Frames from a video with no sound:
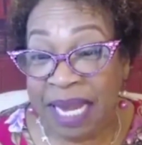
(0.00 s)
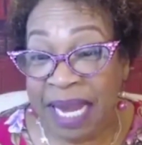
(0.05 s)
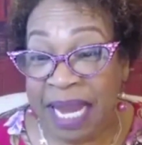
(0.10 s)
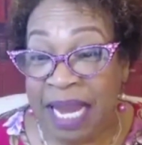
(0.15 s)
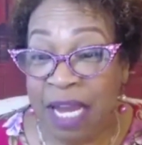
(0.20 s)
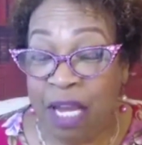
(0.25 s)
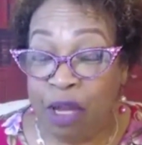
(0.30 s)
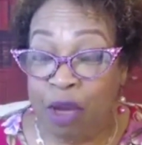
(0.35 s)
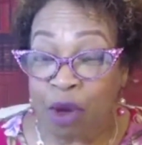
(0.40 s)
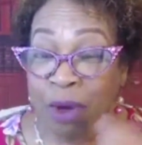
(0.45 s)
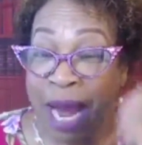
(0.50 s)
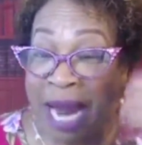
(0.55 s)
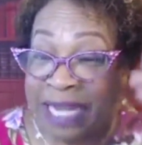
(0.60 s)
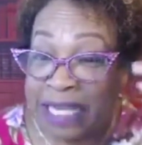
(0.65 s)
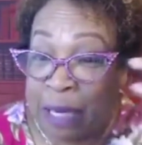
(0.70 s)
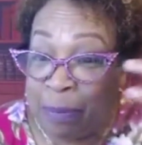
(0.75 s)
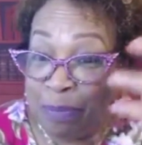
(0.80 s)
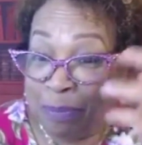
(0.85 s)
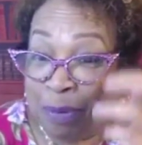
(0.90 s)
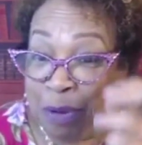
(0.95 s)
You
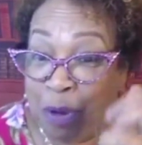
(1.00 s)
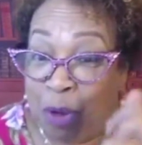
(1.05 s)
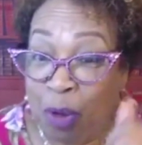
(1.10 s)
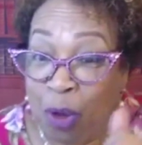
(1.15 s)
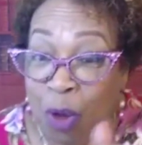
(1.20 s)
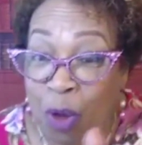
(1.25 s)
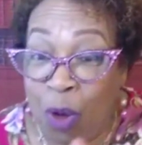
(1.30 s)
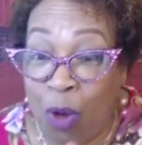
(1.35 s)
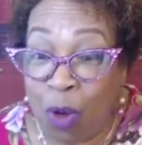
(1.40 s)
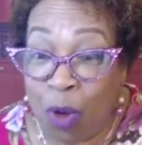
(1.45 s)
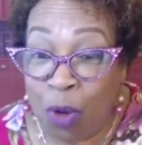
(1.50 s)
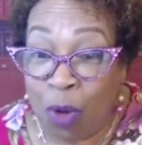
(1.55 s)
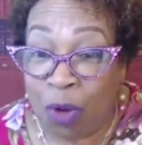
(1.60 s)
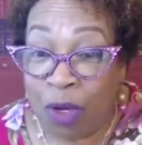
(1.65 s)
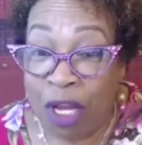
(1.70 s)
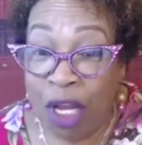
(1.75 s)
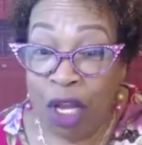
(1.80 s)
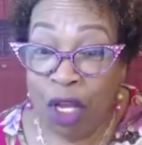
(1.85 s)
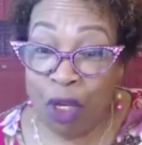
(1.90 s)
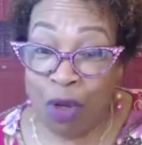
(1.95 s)
got to
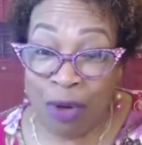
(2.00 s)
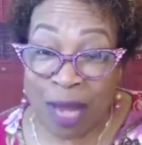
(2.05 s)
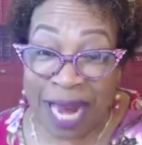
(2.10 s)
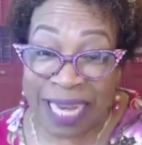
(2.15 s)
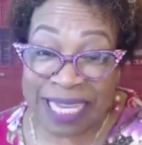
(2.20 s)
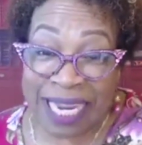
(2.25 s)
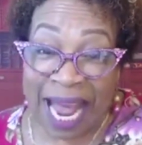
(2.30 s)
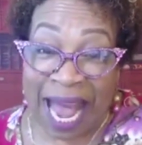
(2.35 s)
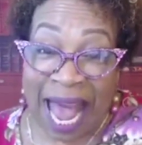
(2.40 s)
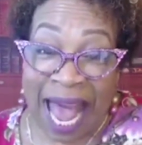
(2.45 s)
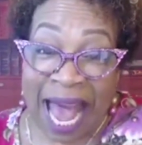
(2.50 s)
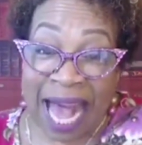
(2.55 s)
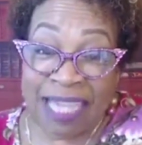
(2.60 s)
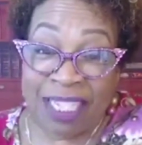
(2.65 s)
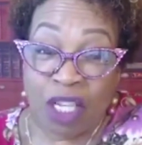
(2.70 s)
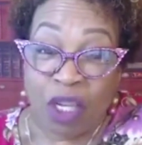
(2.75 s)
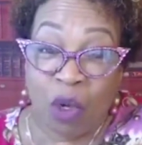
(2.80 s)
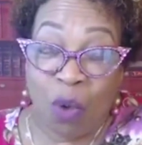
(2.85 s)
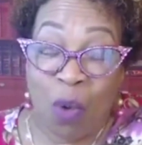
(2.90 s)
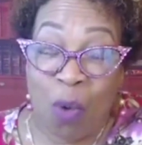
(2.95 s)
pull. You got to
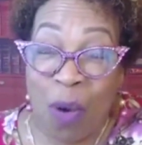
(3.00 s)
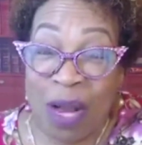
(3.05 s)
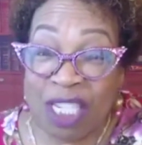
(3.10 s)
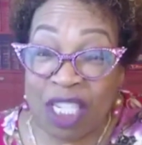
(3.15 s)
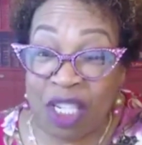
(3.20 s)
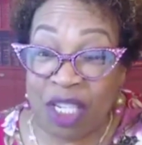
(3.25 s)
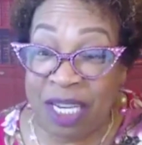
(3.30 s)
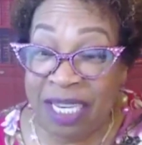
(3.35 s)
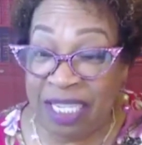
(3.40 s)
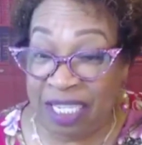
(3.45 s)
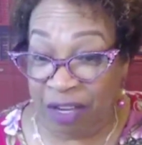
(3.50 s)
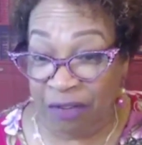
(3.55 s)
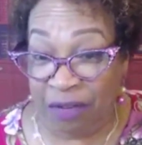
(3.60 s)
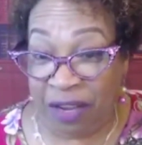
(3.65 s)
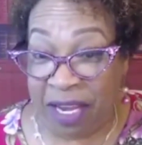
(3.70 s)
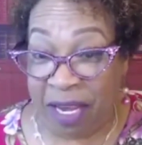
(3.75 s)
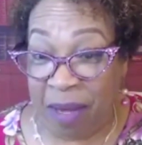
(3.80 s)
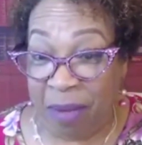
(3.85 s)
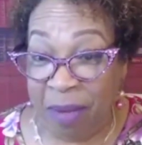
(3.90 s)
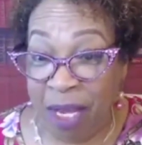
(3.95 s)
ask questions of
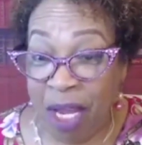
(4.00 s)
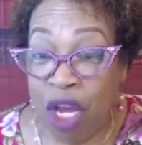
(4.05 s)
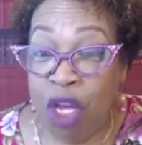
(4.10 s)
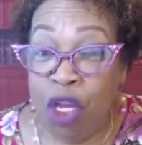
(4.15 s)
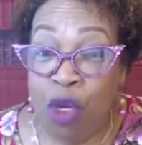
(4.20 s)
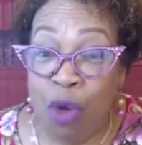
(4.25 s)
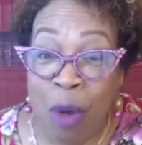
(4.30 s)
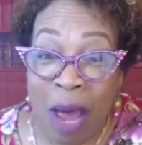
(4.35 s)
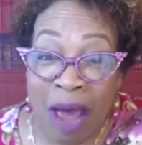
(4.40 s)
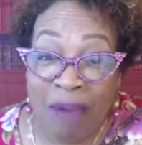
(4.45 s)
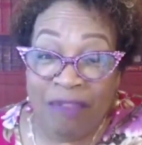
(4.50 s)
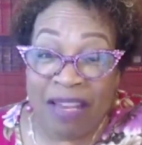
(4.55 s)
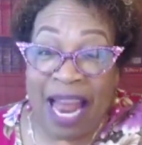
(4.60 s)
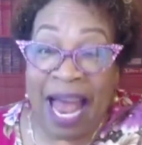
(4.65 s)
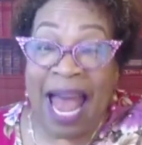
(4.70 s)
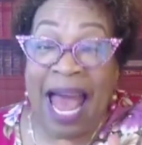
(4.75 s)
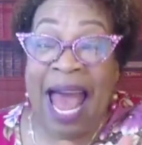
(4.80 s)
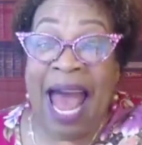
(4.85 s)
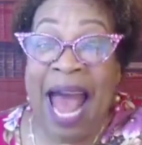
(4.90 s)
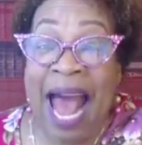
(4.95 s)
him. You have
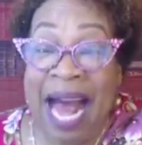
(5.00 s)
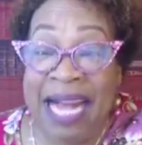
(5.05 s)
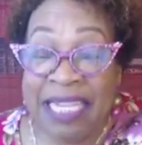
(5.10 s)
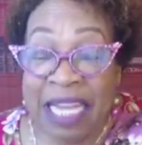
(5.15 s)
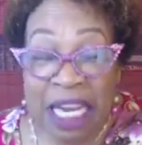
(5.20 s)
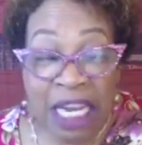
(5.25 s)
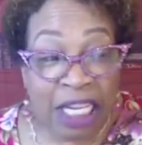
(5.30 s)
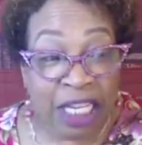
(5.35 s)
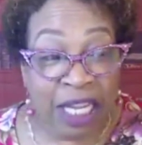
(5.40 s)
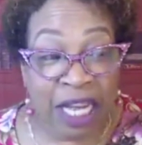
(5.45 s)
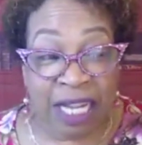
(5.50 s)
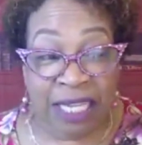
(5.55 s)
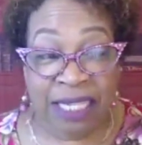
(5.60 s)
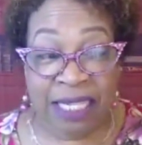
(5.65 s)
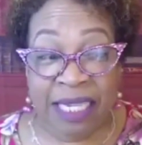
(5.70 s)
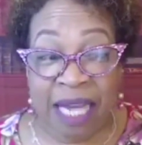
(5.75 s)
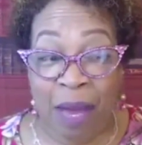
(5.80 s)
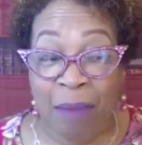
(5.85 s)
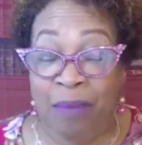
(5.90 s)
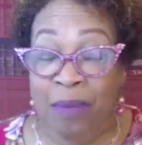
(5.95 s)
to ask. There's
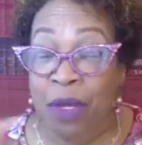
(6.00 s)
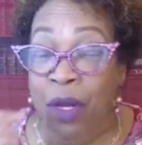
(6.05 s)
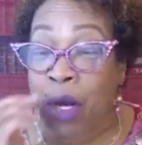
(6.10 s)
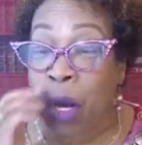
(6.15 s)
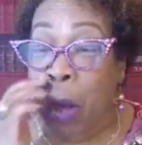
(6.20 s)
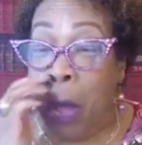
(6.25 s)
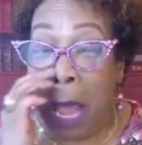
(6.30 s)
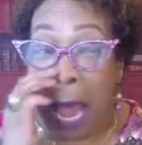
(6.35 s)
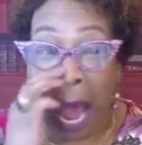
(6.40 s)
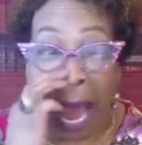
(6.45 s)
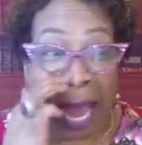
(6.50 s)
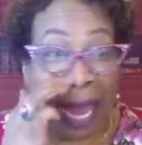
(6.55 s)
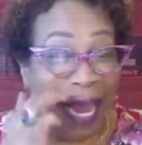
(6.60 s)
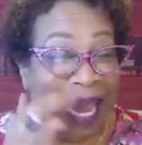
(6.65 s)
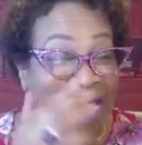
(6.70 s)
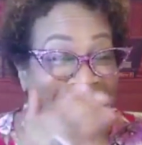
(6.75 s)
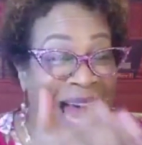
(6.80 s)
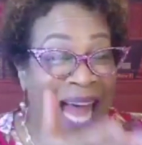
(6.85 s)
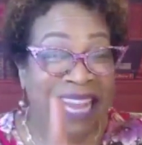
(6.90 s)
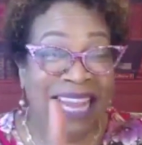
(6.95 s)
some, and
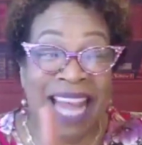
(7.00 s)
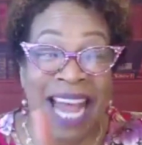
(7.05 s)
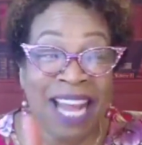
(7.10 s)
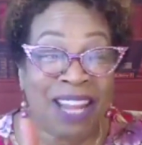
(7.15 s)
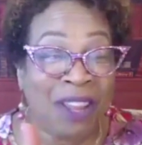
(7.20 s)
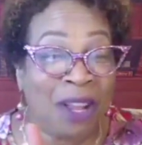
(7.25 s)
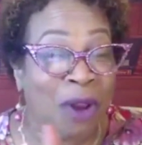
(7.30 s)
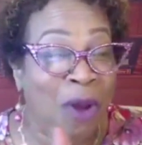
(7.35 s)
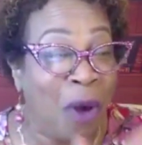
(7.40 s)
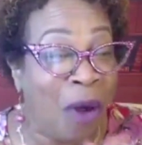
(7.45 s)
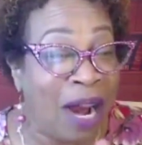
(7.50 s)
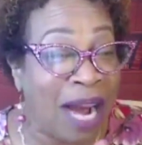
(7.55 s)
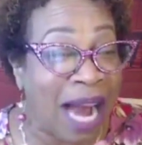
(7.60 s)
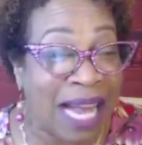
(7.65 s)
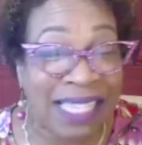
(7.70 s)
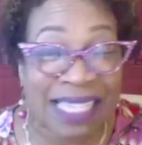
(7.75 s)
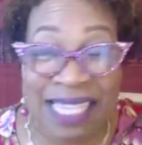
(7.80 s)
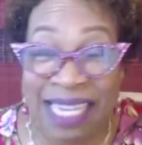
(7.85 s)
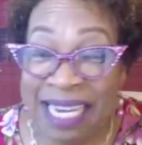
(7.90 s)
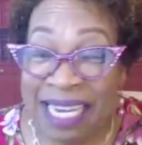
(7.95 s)
I thank the Lord.
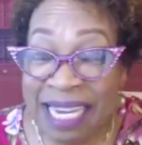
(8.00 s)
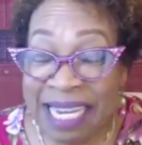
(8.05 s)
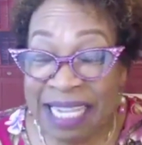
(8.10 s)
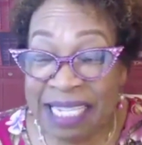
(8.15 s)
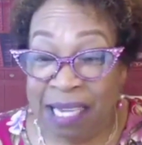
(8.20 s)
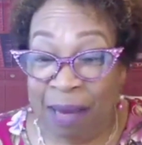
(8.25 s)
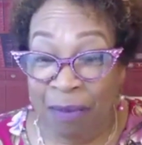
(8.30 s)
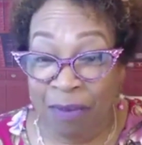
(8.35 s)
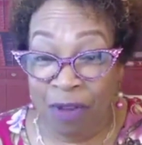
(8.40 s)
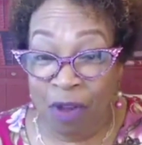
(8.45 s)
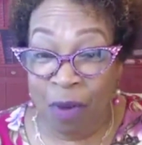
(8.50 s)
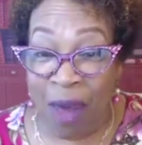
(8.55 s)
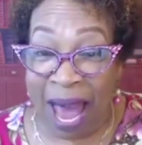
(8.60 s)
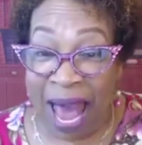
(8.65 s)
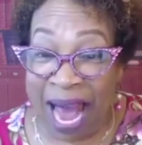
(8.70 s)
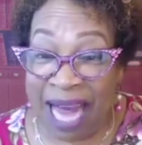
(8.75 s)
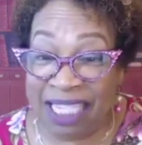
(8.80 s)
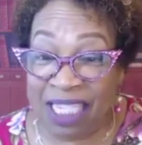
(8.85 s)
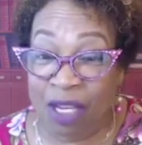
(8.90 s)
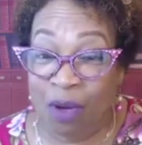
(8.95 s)
I see some of you
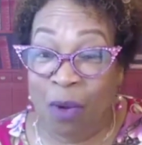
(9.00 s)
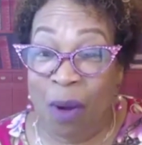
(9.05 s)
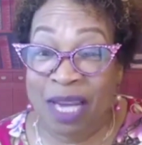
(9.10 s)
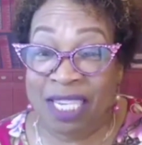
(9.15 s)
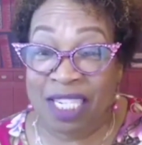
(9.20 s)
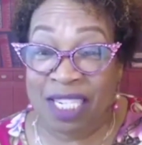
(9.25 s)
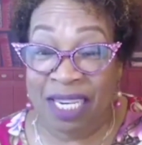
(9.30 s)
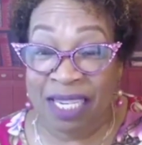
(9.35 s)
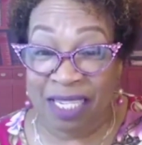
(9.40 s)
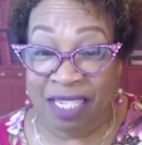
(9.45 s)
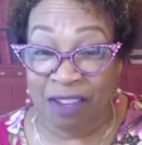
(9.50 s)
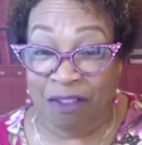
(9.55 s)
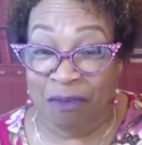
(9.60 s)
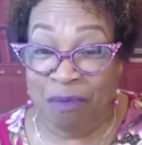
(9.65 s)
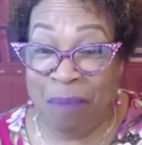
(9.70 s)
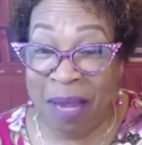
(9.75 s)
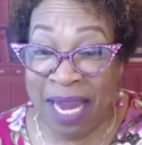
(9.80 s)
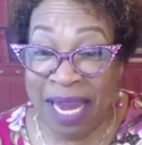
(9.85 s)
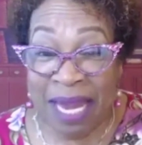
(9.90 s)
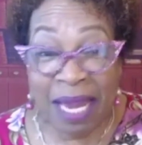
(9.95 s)
ask questions of
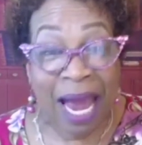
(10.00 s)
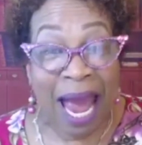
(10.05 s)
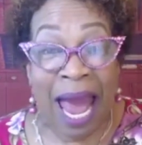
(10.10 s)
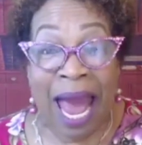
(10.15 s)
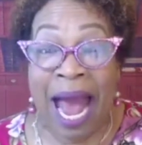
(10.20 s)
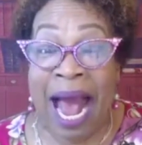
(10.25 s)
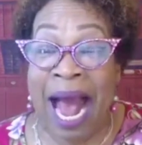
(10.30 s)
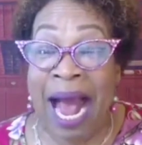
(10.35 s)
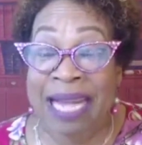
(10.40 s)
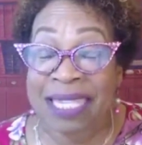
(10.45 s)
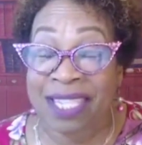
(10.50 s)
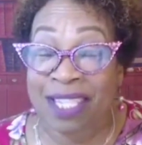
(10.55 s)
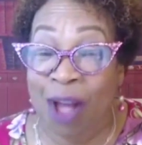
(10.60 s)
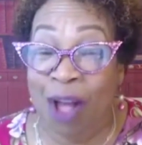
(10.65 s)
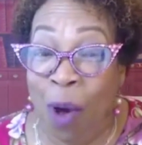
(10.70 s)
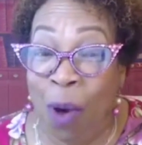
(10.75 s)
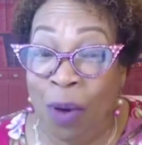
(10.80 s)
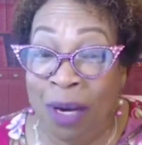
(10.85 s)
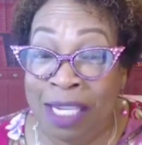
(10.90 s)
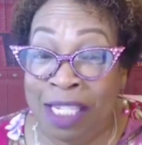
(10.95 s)
me. Ask the
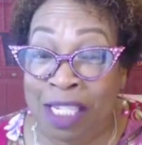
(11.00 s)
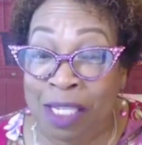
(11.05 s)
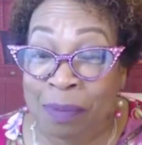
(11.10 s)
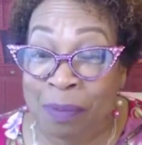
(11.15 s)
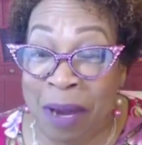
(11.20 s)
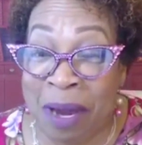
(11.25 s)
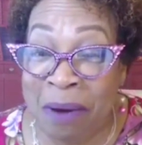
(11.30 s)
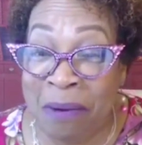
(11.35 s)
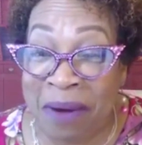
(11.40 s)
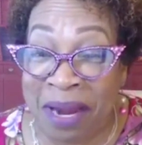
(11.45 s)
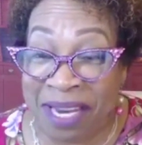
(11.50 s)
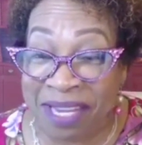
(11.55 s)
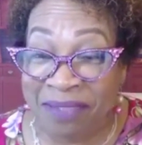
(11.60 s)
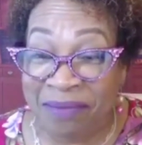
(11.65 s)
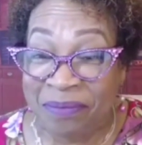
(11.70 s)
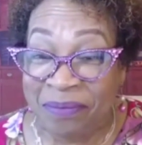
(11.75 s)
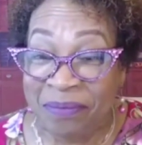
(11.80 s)
Holy Spirit.